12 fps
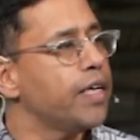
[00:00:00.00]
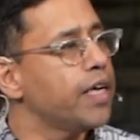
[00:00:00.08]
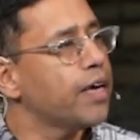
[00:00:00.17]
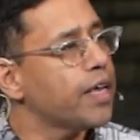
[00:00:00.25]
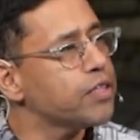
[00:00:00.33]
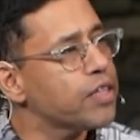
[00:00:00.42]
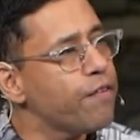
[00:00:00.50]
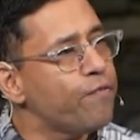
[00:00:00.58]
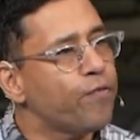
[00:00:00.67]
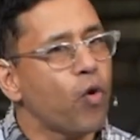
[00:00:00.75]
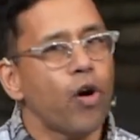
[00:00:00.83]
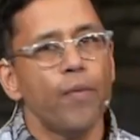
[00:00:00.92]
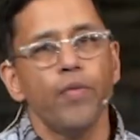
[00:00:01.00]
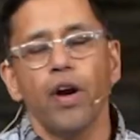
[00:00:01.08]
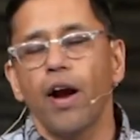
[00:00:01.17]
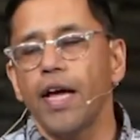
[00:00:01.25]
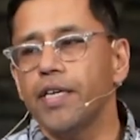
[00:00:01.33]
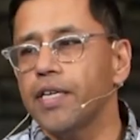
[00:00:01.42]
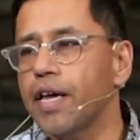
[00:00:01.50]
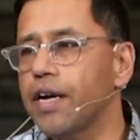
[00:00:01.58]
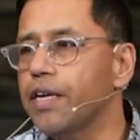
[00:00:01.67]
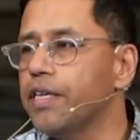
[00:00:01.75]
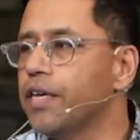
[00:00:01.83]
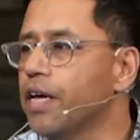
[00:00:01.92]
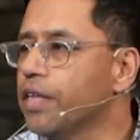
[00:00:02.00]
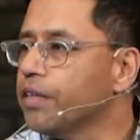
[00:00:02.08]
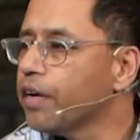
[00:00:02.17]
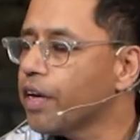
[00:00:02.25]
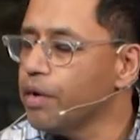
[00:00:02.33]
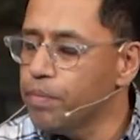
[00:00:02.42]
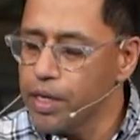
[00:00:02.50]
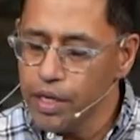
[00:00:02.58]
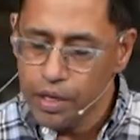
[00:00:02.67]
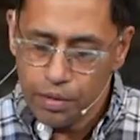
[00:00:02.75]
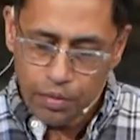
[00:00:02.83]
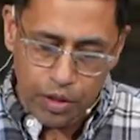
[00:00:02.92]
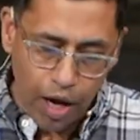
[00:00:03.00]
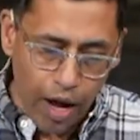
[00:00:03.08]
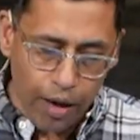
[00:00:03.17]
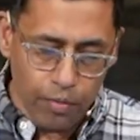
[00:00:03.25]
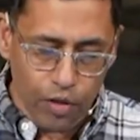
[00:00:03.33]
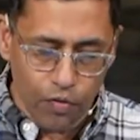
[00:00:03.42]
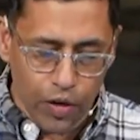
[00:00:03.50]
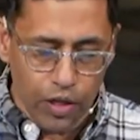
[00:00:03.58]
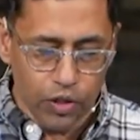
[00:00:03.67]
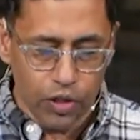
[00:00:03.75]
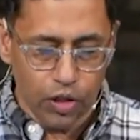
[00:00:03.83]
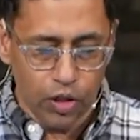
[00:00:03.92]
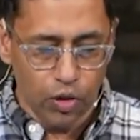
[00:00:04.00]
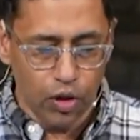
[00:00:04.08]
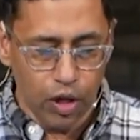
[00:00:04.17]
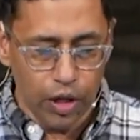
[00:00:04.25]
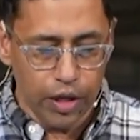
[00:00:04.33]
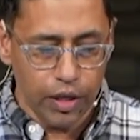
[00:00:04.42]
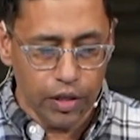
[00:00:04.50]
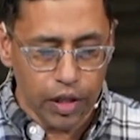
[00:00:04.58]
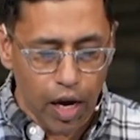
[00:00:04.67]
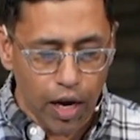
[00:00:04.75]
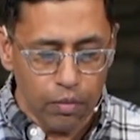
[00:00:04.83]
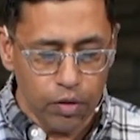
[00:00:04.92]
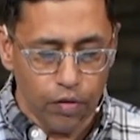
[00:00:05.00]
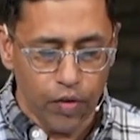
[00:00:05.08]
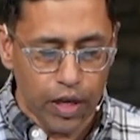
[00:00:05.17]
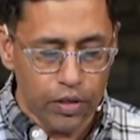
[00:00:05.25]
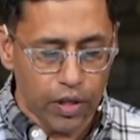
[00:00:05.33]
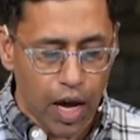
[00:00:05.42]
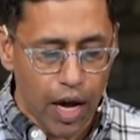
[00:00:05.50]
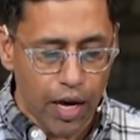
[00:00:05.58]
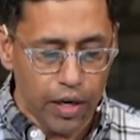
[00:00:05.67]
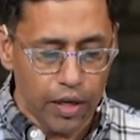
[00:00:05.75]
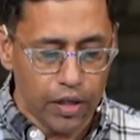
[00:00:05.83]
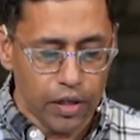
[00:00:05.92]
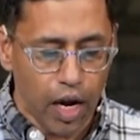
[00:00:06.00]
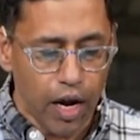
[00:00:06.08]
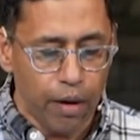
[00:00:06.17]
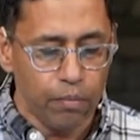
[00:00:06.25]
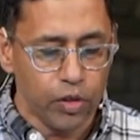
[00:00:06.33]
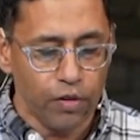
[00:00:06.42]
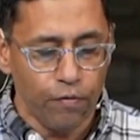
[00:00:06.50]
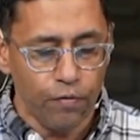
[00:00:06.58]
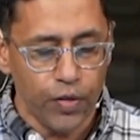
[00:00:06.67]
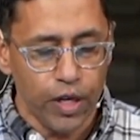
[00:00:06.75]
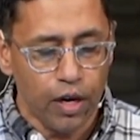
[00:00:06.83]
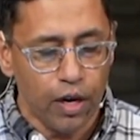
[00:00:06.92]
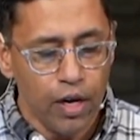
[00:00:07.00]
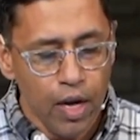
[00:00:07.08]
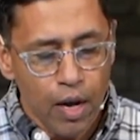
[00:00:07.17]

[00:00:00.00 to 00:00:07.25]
And as they form their identity, there can be times of insecurity and times of anxiety and times of fear.